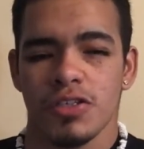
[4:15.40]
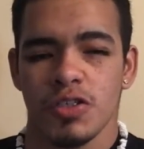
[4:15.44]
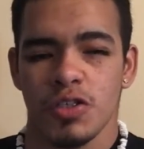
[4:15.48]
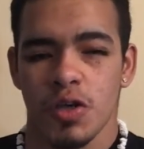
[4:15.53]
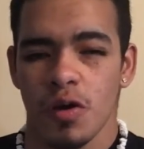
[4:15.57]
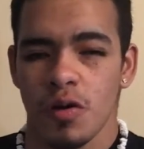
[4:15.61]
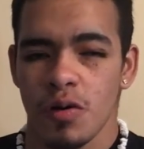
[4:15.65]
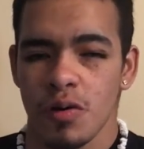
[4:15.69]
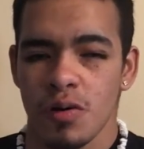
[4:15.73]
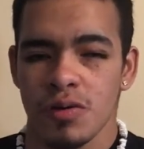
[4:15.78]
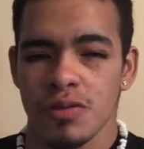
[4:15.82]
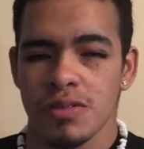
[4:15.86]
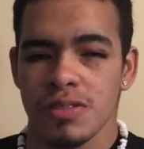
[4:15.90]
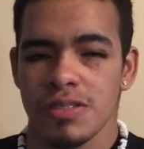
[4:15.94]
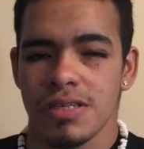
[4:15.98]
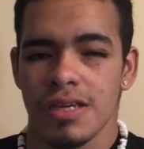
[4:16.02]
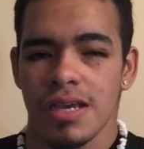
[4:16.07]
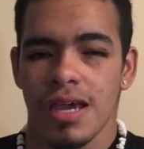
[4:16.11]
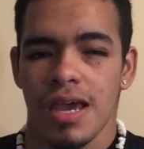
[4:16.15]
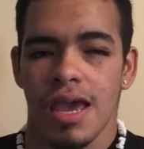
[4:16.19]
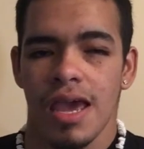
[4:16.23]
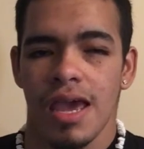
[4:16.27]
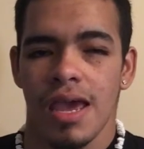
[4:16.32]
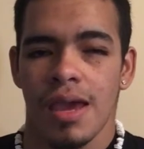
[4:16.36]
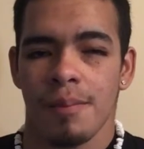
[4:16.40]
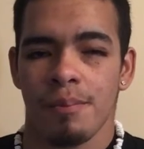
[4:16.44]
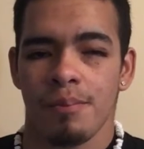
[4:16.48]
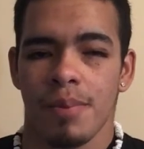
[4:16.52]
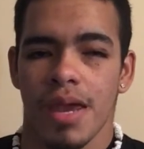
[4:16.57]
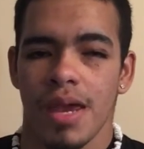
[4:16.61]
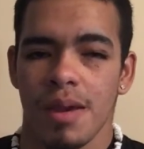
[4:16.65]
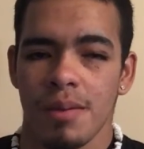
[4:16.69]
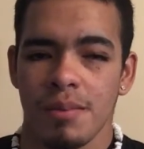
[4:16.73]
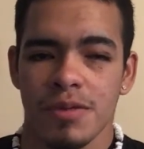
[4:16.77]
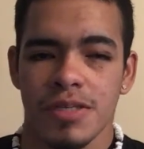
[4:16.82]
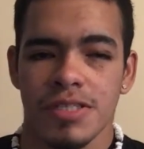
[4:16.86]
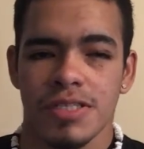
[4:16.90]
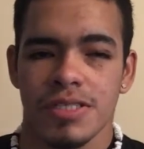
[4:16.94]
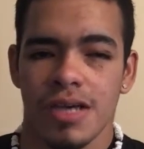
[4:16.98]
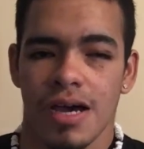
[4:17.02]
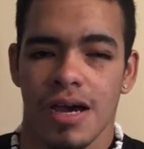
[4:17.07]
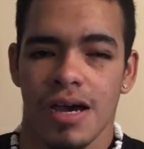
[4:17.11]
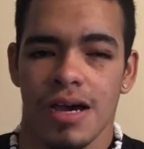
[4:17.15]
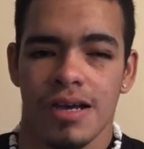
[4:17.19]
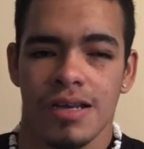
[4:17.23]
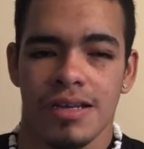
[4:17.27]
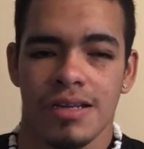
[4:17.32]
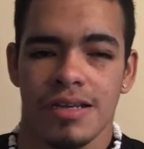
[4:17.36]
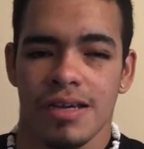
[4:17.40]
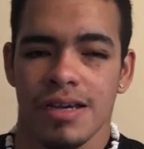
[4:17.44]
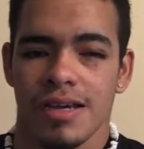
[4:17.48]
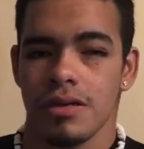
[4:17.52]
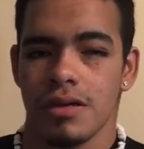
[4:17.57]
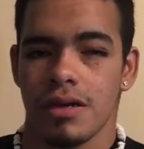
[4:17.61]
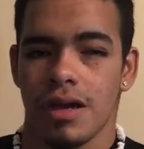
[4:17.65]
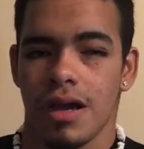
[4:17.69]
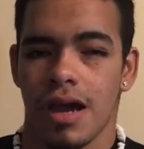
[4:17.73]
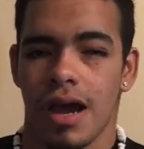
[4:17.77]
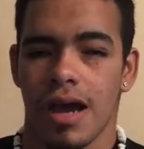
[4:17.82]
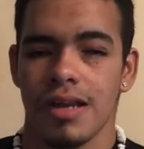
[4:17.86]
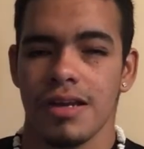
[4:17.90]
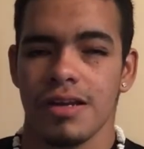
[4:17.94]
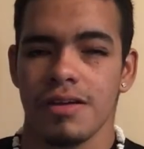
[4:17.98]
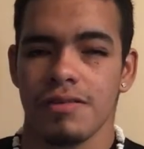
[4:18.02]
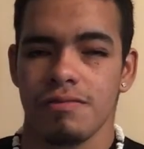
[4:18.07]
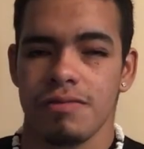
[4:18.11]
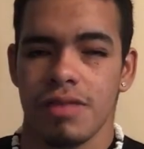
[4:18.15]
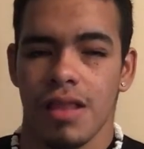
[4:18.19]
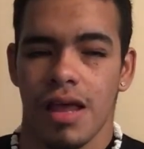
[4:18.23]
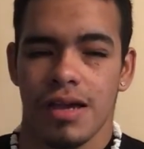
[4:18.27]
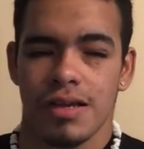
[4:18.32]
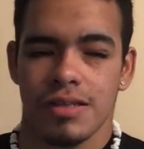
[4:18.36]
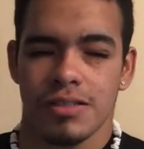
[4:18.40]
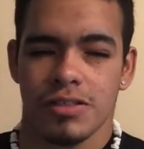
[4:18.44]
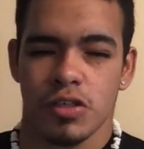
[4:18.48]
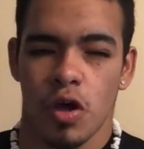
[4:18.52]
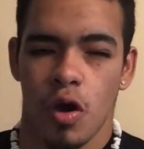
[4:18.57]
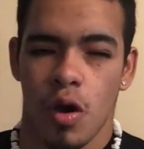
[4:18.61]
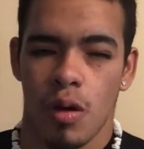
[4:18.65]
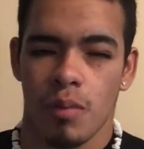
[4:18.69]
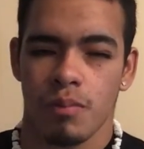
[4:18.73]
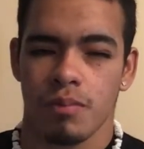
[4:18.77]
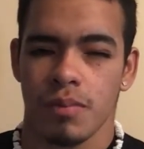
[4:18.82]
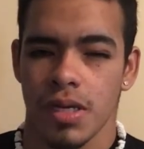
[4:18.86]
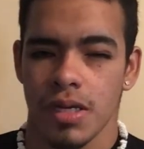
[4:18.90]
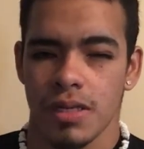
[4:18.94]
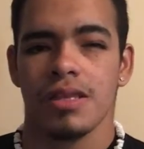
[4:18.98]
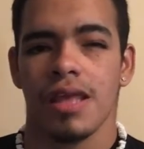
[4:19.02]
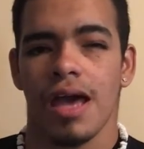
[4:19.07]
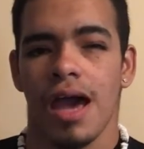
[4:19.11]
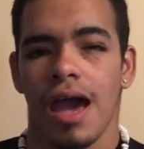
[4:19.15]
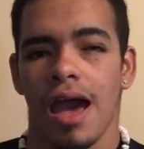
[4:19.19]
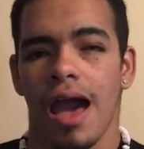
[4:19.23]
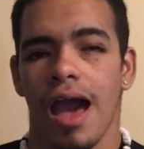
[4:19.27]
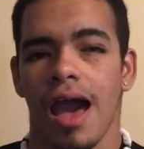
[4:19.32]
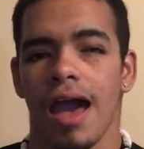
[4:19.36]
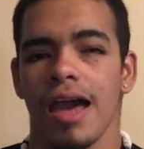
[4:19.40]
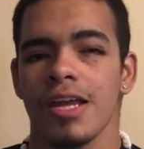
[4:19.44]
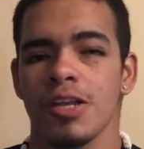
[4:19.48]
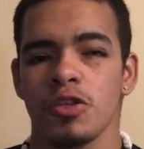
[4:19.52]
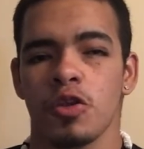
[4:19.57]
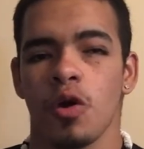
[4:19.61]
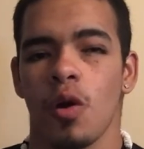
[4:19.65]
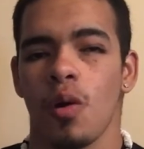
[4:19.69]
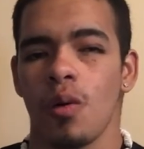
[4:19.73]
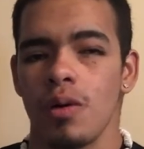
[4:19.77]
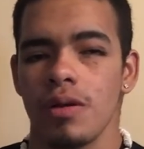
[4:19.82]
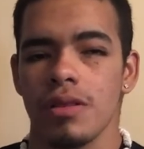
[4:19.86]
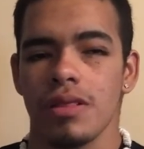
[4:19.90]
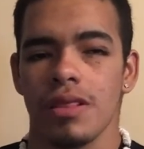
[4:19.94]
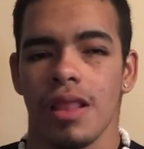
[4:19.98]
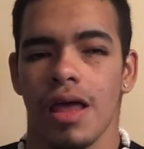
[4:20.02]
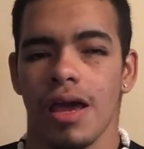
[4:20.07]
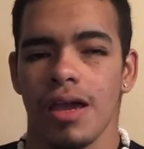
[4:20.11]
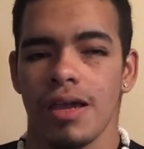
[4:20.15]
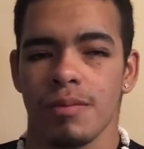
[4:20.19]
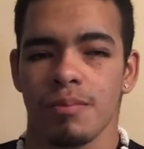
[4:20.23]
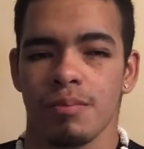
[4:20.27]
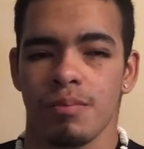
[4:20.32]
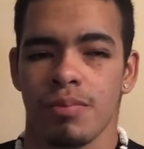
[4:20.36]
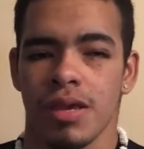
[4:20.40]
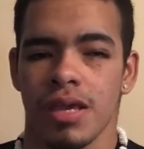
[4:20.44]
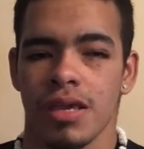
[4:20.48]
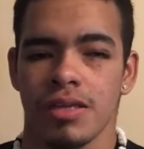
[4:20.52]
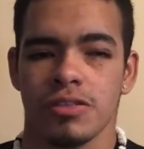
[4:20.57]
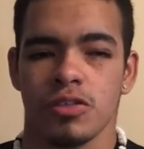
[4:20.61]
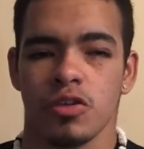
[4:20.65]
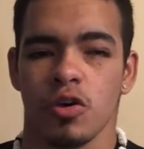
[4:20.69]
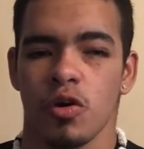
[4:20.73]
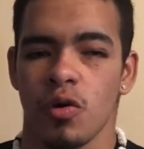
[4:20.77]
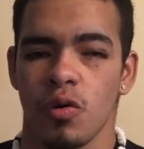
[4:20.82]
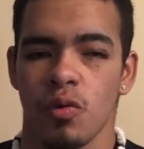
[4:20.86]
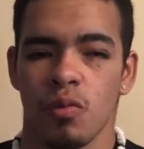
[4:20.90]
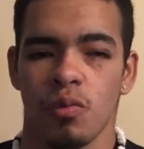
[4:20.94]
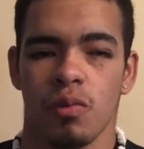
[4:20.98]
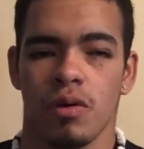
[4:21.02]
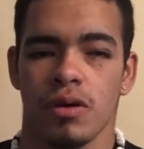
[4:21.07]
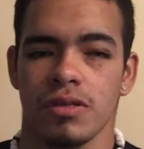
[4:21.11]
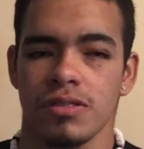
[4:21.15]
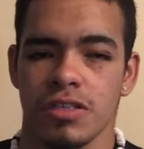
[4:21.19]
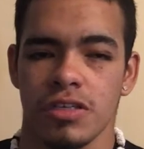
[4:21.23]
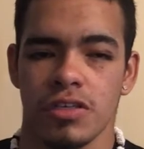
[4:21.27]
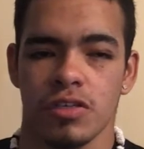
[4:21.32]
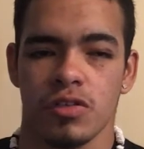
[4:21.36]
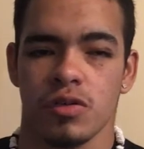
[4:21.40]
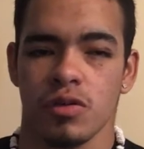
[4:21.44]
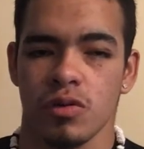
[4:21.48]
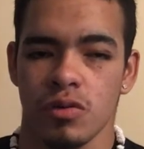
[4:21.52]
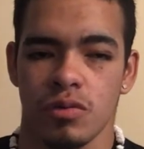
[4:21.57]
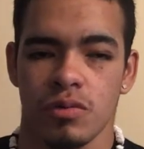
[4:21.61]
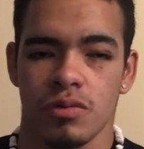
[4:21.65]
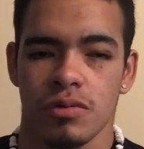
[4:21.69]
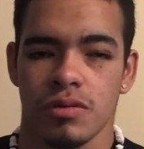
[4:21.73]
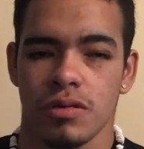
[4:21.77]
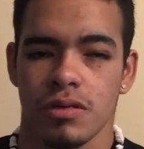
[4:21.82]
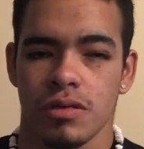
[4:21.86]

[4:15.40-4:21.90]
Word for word: Joe's, and Amazon kind of like taught me that I don't like being told what to do.